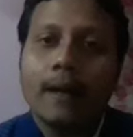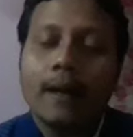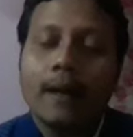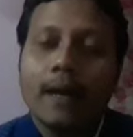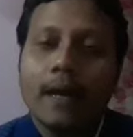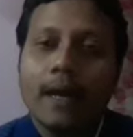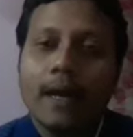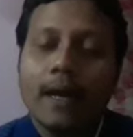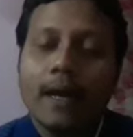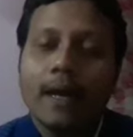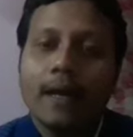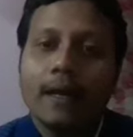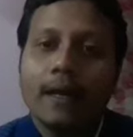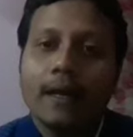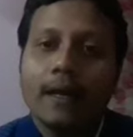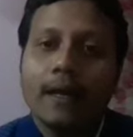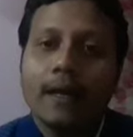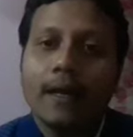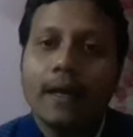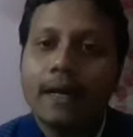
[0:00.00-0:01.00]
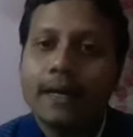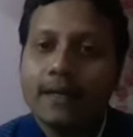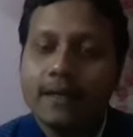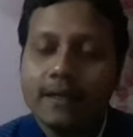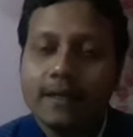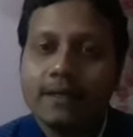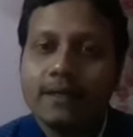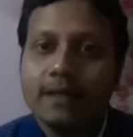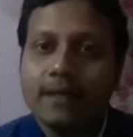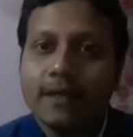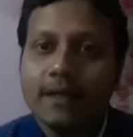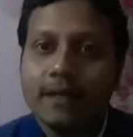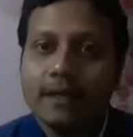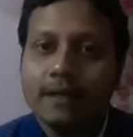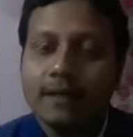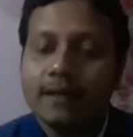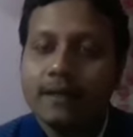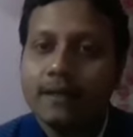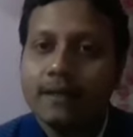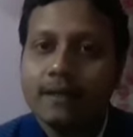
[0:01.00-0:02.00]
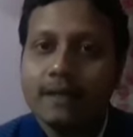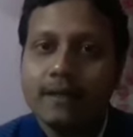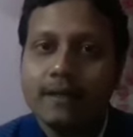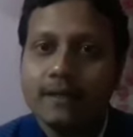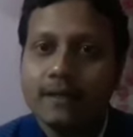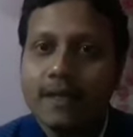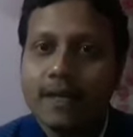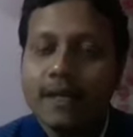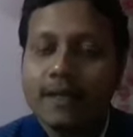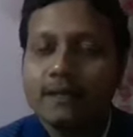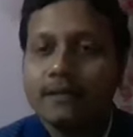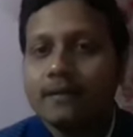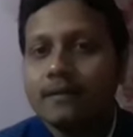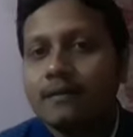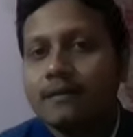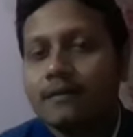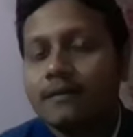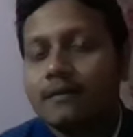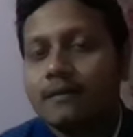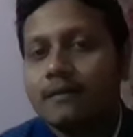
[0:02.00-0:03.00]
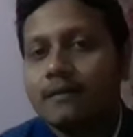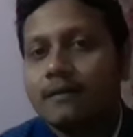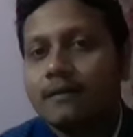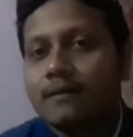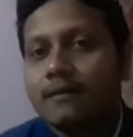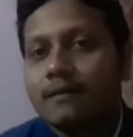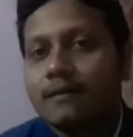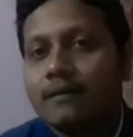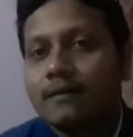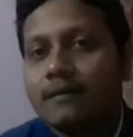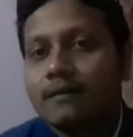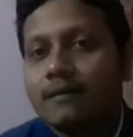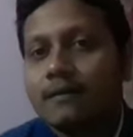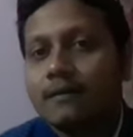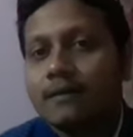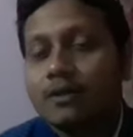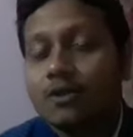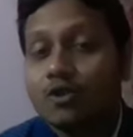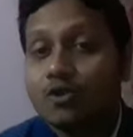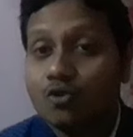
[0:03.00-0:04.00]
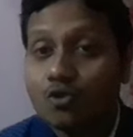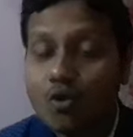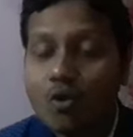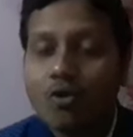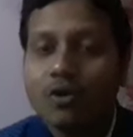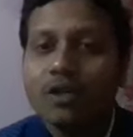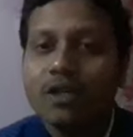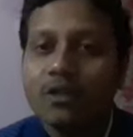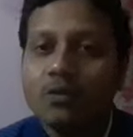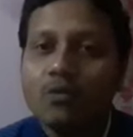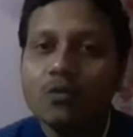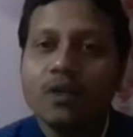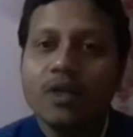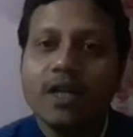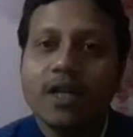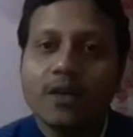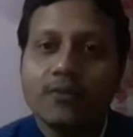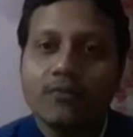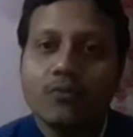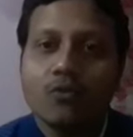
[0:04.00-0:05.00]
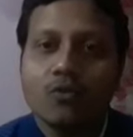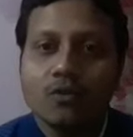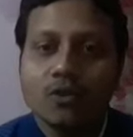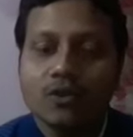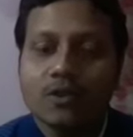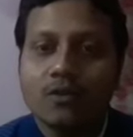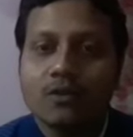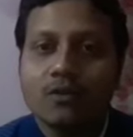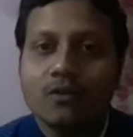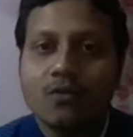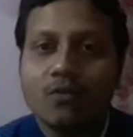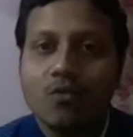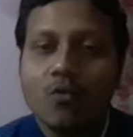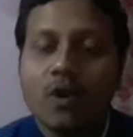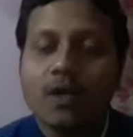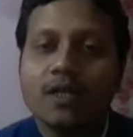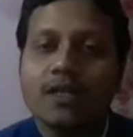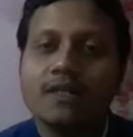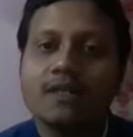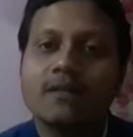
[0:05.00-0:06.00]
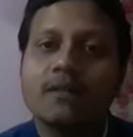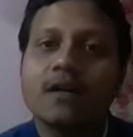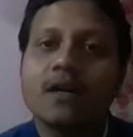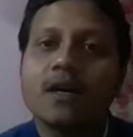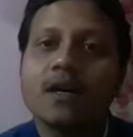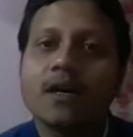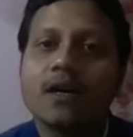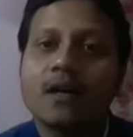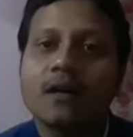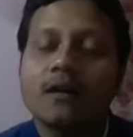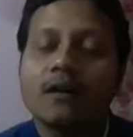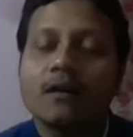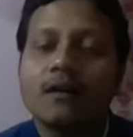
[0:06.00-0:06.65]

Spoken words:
and another thing is that strong nuclear force. What is the